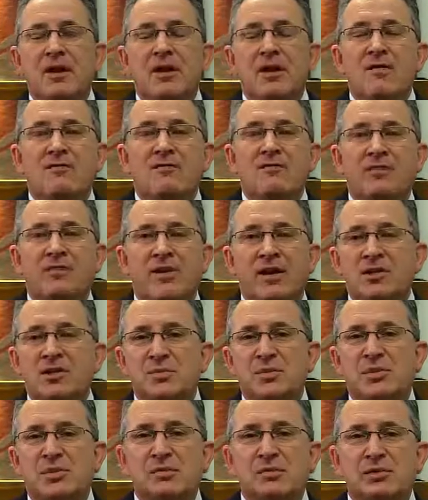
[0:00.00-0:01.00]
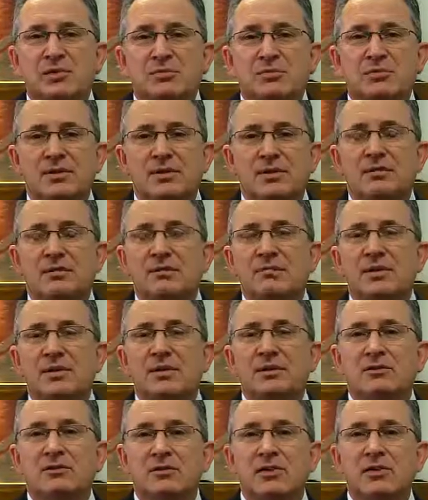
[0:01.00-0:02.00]
Facebook, we don't
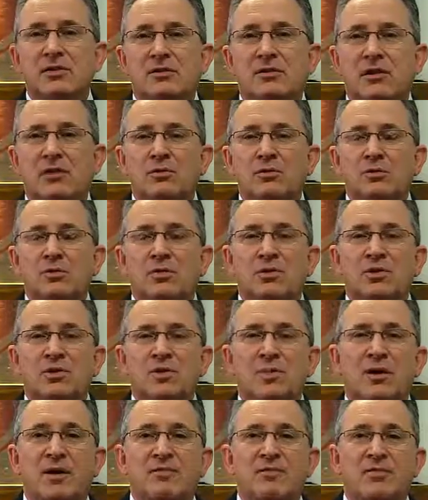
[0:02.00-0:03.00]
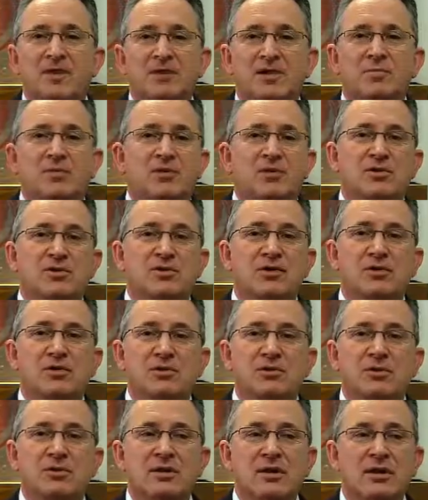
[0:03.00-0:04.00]
need to know too much about Facebook to know
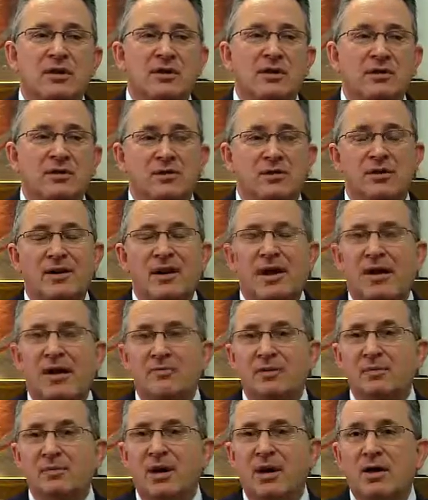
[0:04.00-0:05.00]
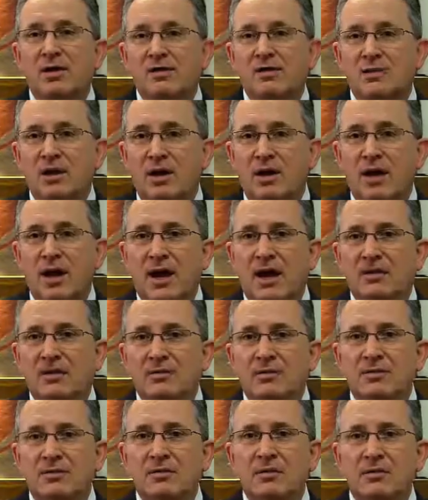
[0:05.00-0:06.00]
that they're in everybody's
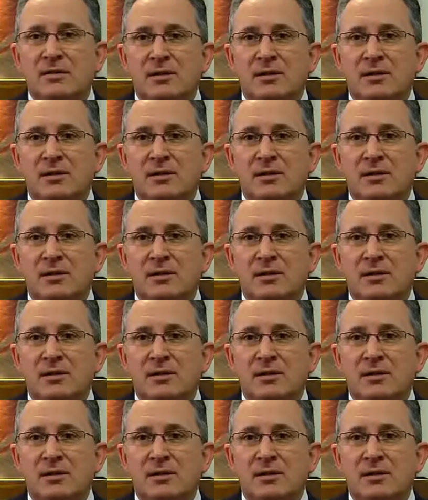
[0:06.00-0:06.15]
doghouse.